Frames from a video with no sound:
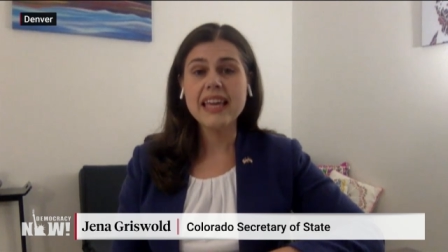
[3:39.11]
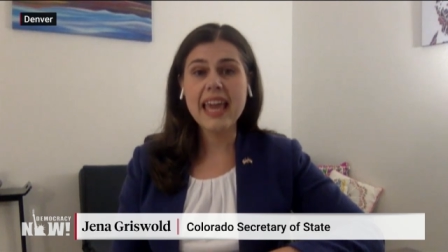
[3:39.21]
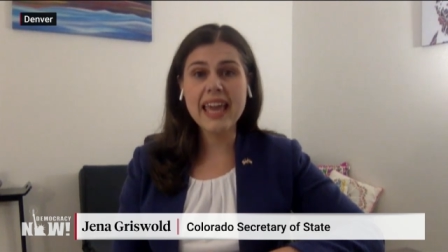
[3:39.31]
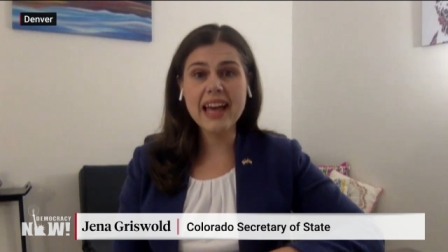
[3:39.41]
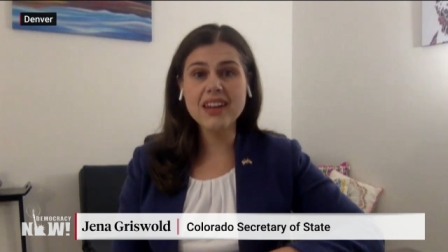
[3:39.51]

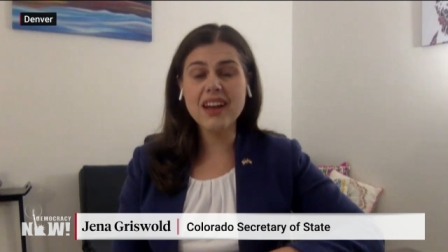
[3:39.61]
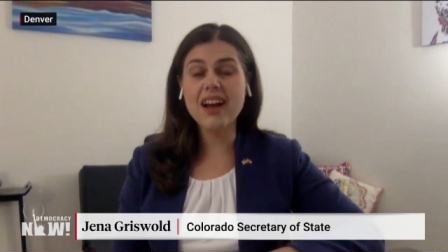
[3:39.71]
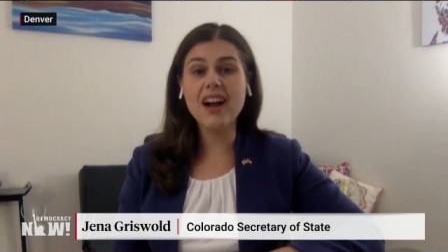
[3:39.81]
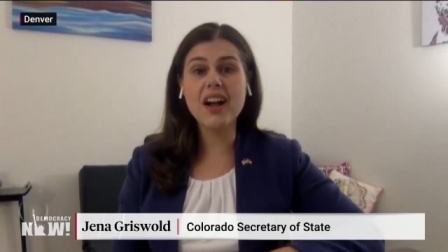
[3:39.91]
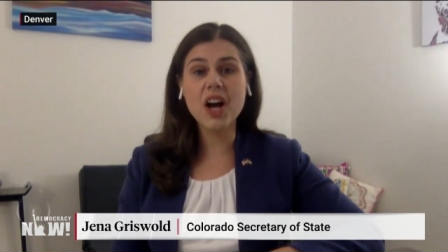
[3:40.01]
Can
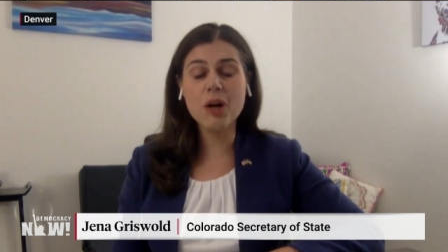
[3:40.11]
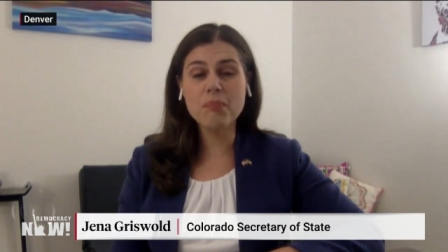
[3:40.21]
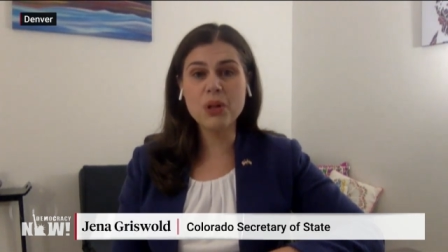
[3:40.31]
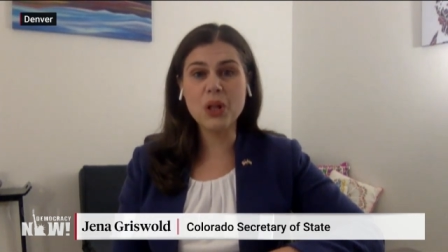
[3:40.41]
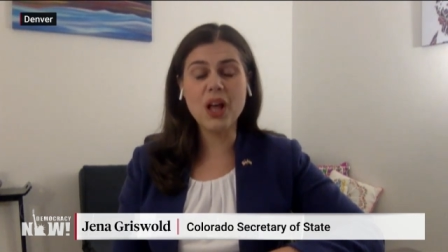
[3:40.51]
a
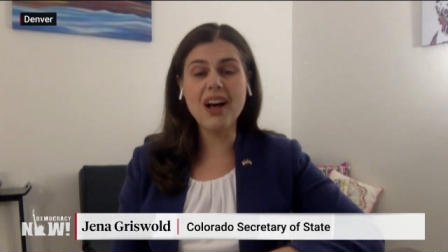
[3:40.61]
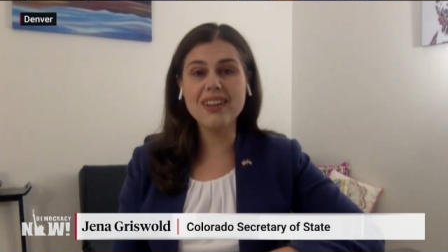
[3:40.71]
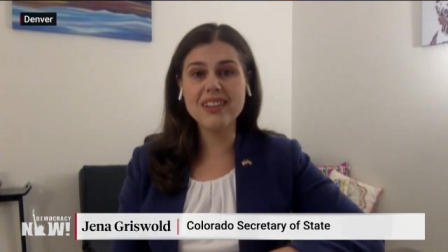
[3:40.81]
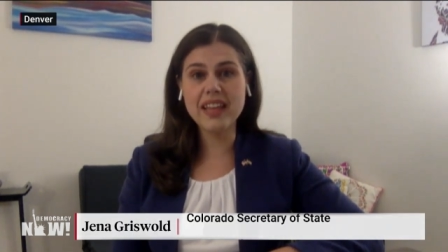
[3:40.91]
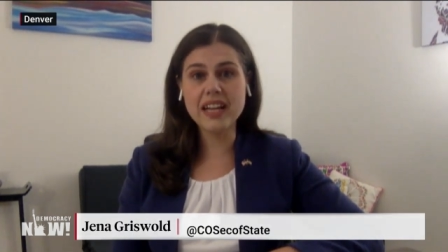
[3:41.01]
couple
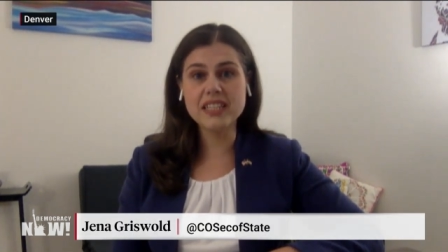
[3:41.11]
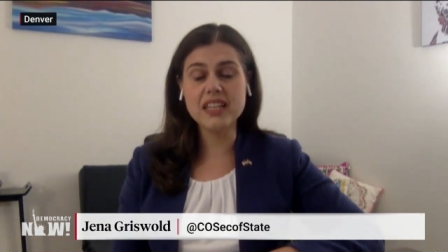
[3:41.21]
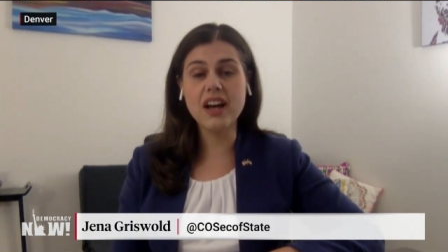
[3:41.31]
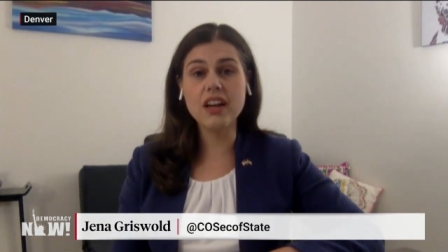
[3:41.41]
unelected,